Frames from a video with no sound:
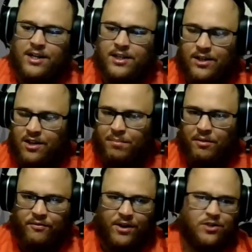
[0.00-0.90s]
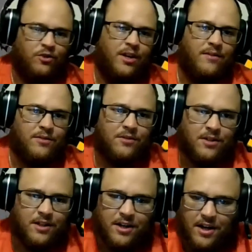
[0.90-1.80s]
It's still a professional level,
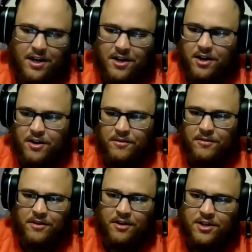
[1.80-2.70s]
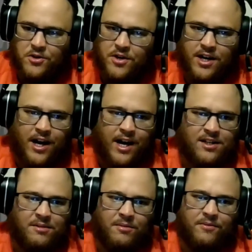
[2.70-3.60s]
because you get
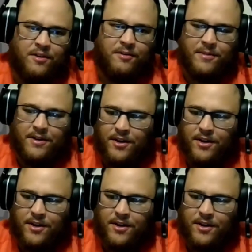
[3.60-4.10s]
guys coming from